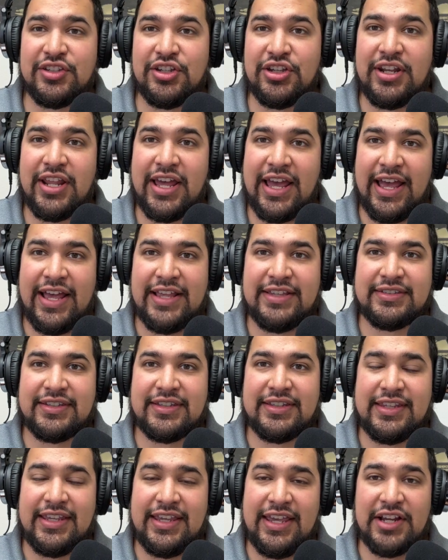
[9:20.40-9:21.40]
good as
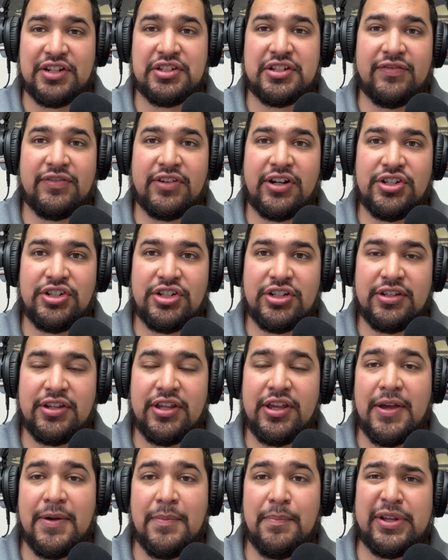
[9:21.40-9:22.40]
the Extra Virgin,
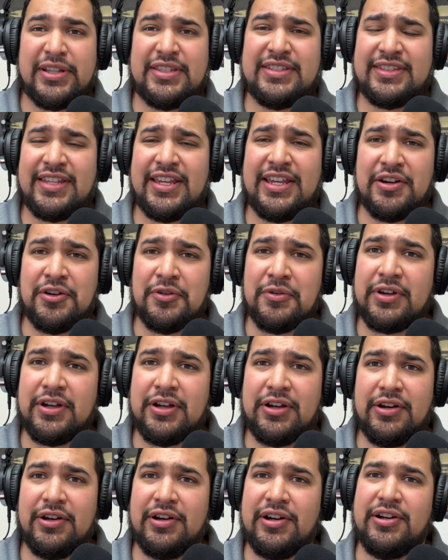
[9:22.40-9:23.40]
but still,
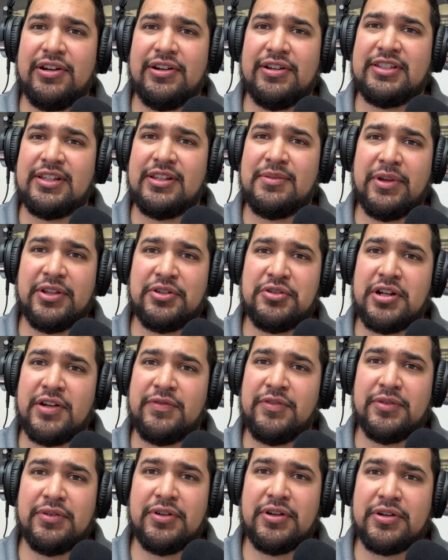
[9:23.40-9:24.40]
something about the
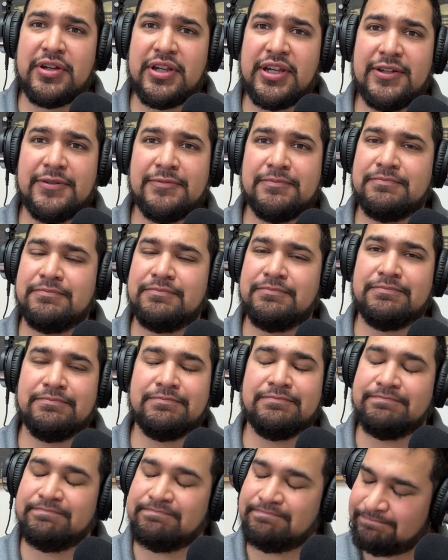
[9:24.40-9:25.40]
truffle gnocchi.
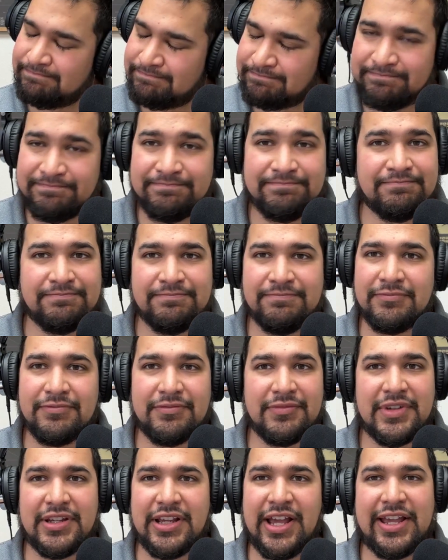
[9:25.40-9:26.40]

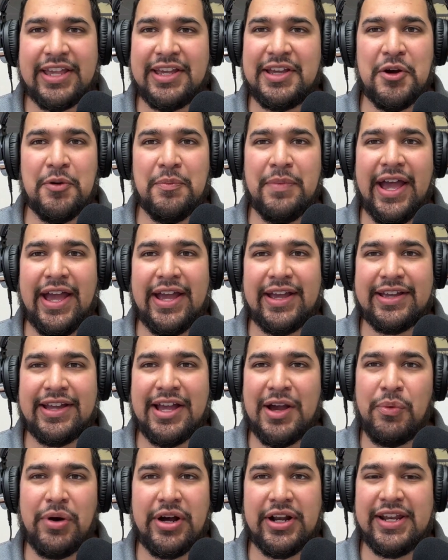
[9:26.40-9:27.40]
I could go back.
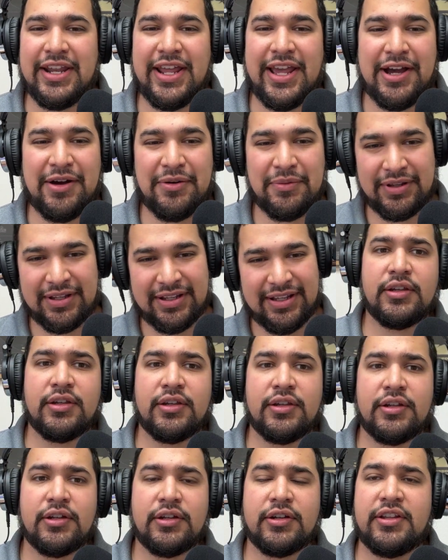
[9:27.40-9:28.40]
I want it now.
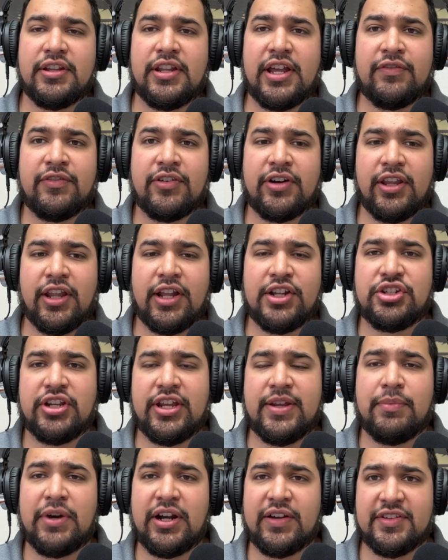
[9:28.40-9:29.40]
Because now for the lunch
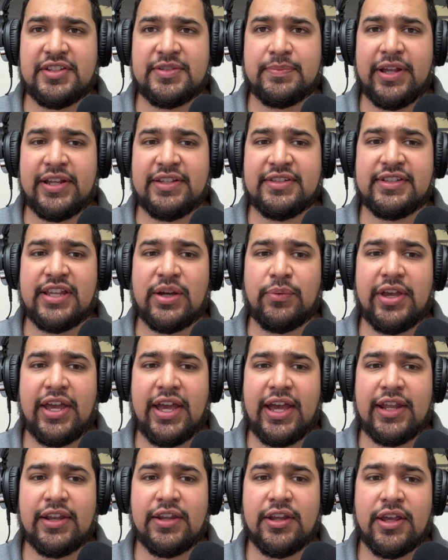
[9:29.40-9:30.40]
and breakfast places that we
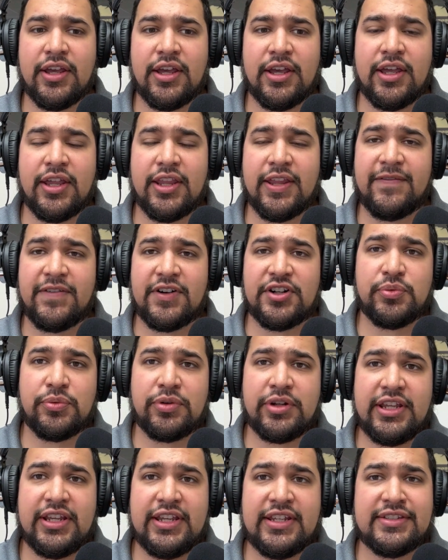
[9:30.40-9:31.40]
had. The first
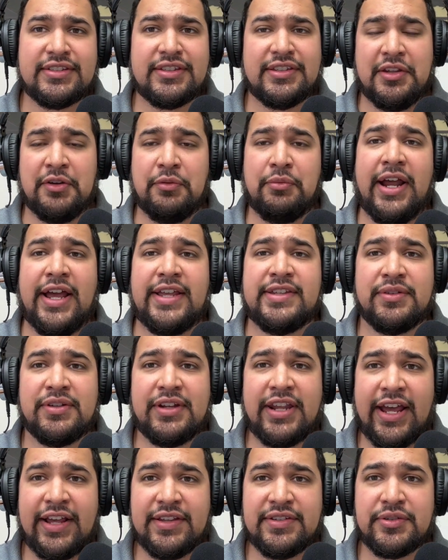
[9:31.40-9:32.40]
one is the Razzle
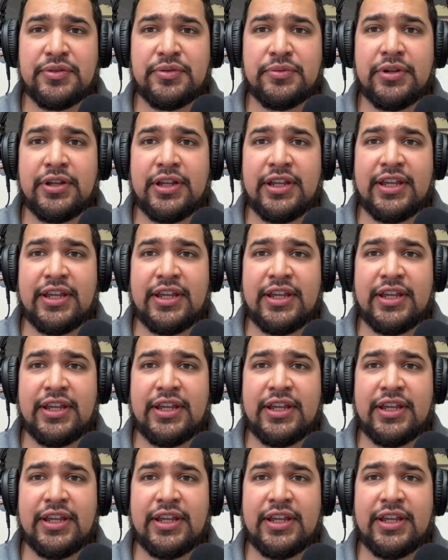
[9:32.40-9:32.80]
Dazzle.